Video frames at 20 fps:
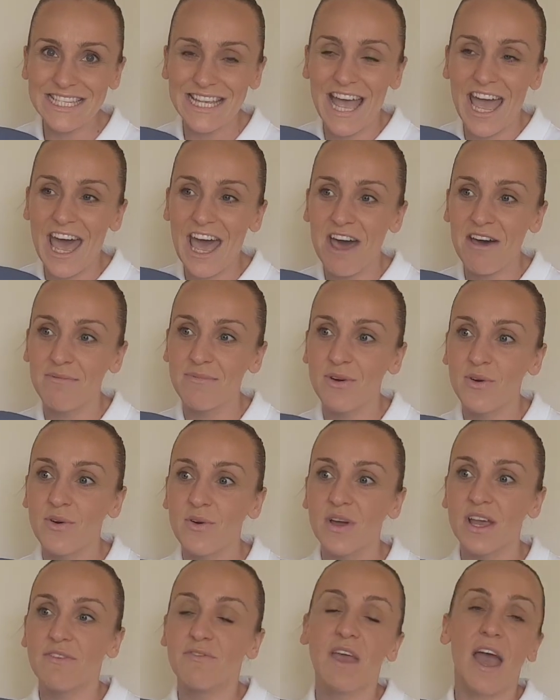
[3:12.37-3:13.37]

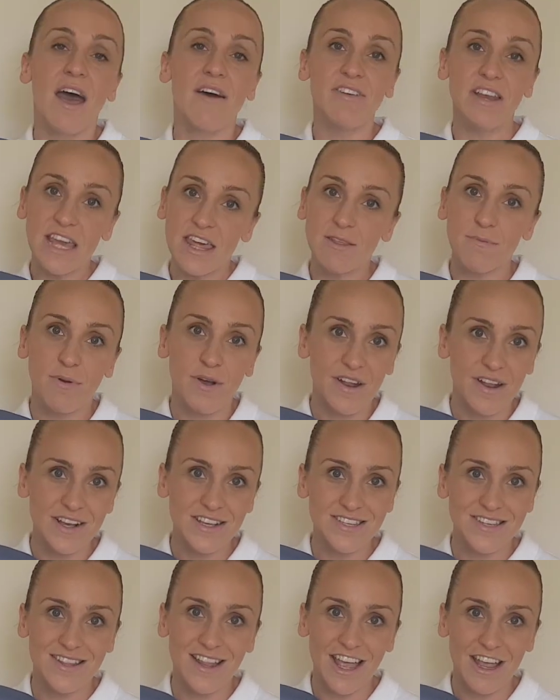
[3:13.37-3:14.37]
or if you have any other
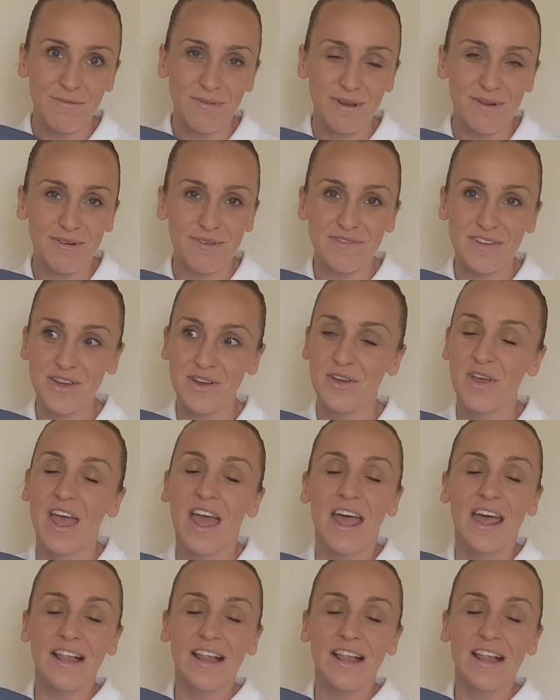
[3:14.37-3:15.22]
products you'd like me to review,